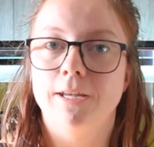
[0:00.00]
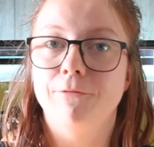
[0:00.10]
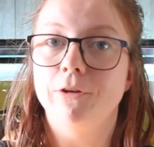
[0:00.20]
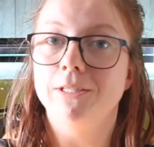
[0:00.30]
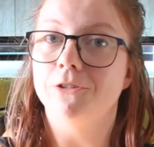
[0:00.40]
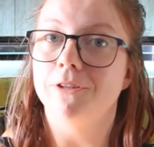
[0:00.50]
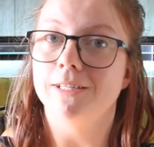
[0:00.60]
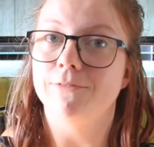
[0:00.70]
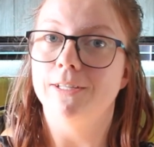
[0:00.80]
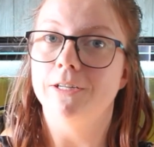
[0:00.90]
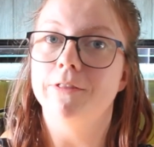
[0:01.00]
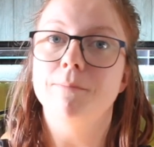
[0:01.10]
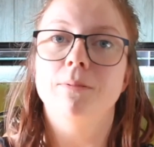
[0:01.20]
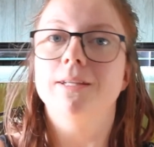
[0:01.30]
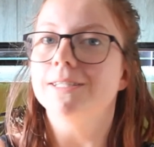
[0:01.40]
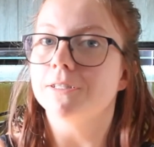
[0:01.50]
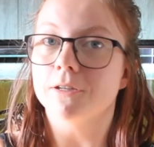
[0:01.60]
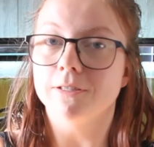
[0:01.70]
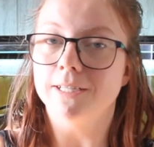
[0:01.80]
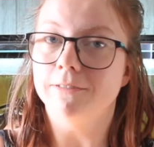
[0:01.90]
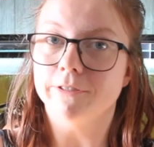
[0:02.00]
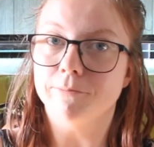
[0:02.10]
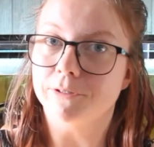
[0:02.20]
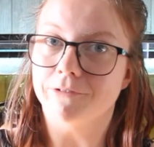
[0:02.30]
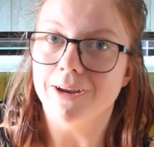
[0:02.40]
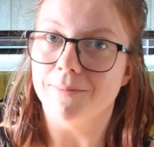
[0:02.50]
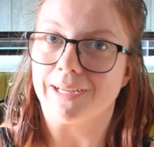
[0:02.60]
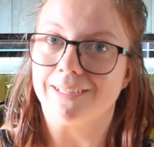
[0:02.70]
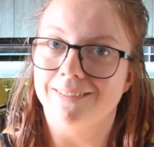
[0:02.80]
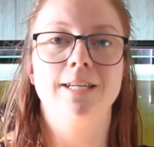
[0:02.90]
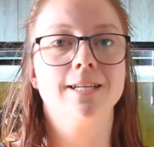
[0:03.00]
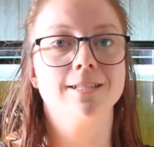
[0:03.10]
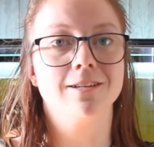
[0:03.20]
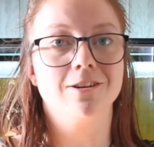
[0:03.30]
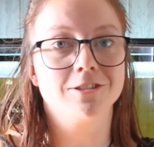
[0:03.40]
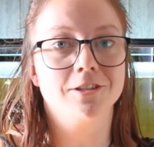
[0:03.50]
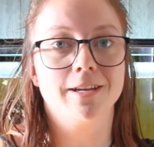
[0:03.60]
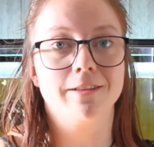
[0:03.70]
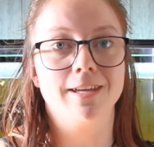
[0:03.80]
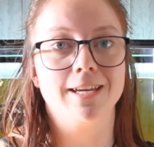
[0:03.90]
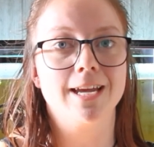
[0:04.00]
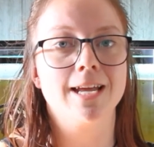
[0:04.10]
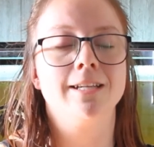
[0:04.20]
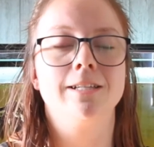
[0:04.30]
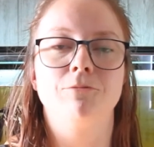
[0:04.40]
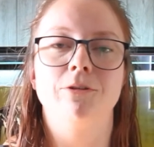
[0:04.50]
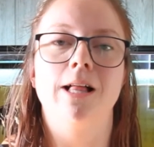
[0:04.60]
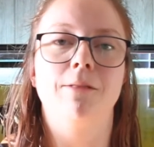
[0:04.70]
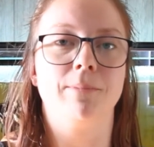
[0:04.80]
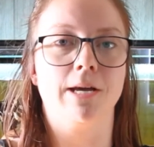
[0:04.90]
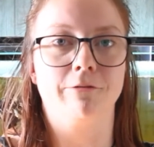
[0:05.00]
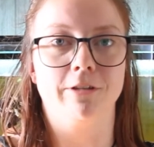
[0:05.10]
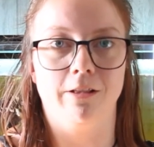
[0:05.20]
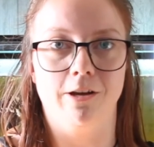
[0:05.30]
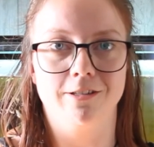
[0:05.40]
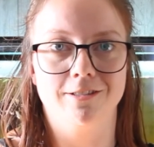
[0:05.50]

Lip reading: If you enjoyed this video, then please consider subscribing. It doesn't cost you anything and it would help me out a lot.